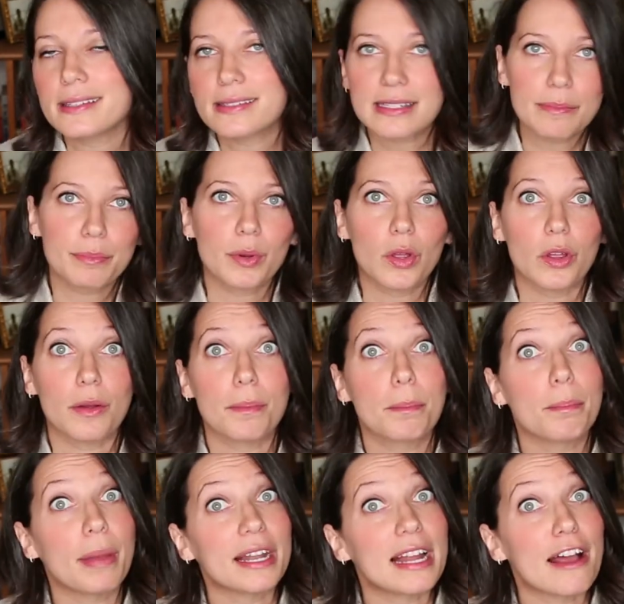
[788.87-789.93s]
simple,
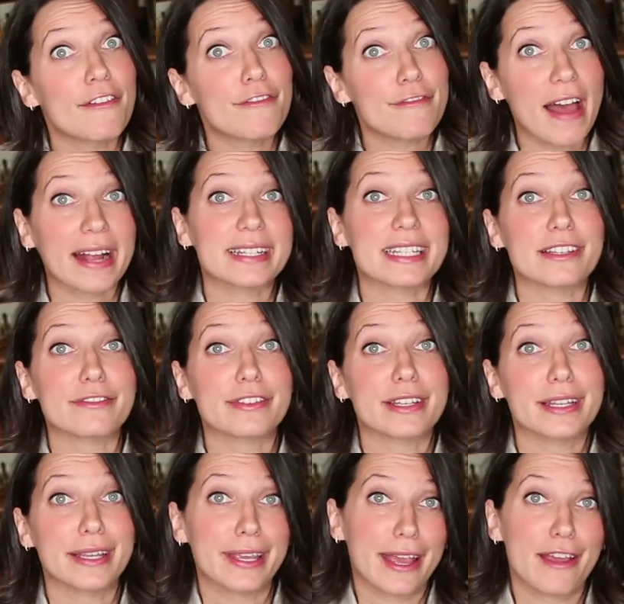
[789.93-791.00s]
but effective
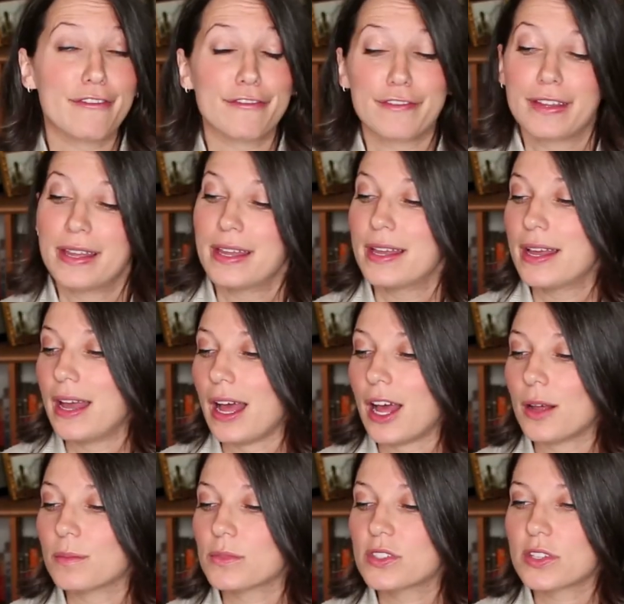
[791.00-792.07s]
GIF.
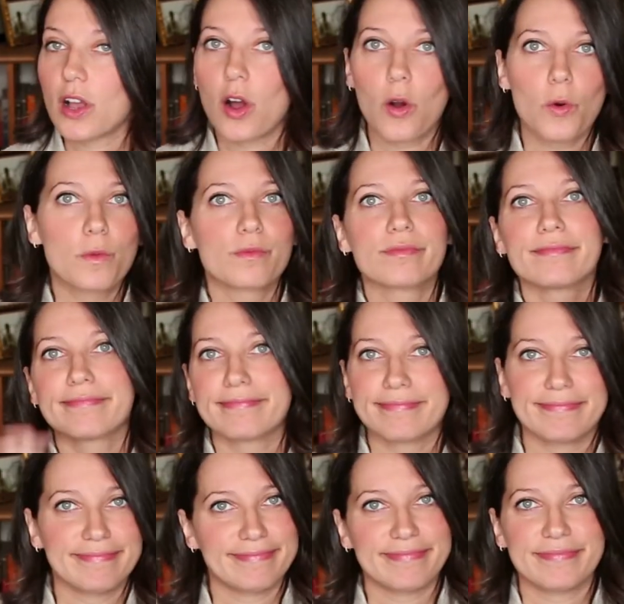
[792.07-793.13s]
So
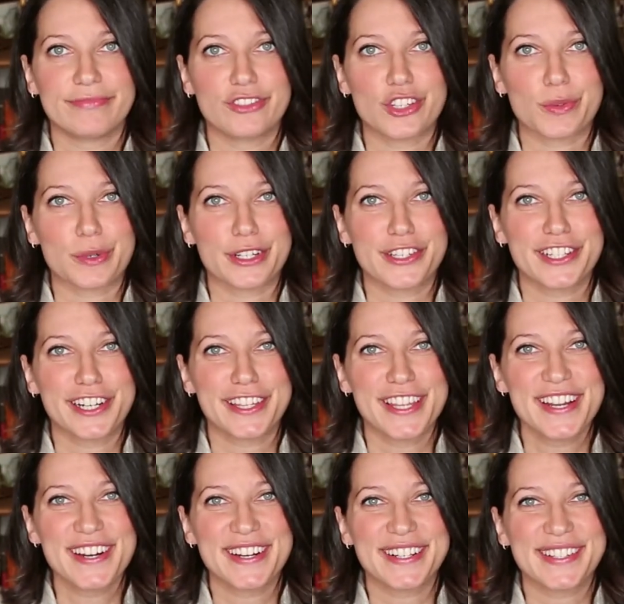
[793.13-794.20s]
just want to start
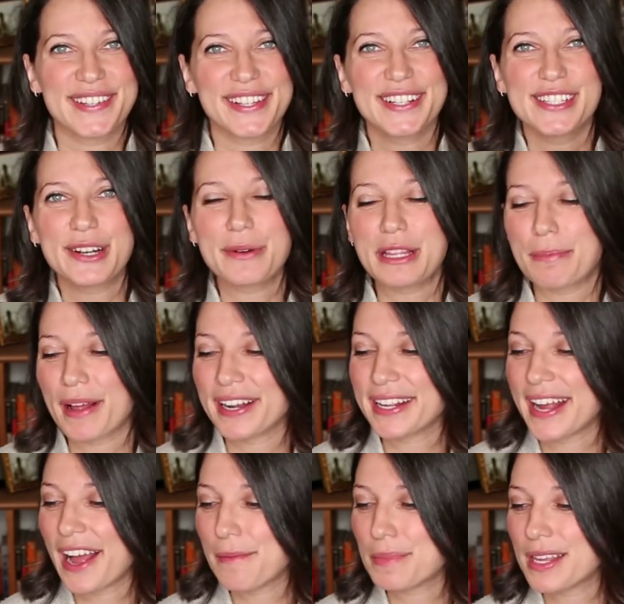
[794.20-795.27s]
there. So let's start with the body
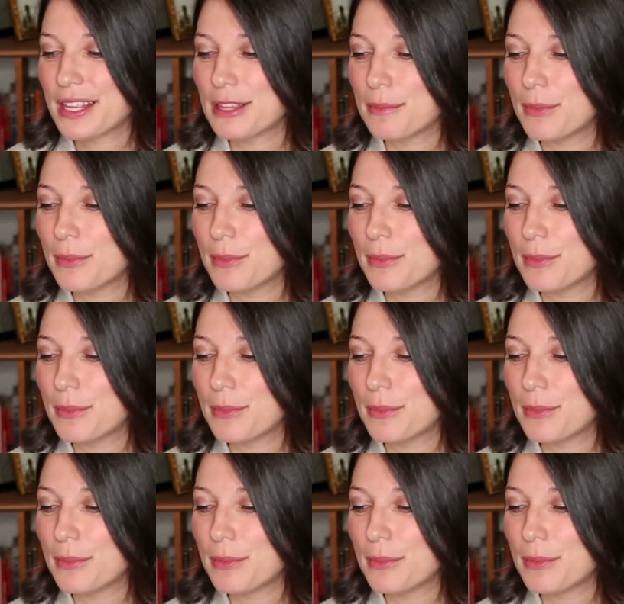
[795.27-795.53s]
copy. The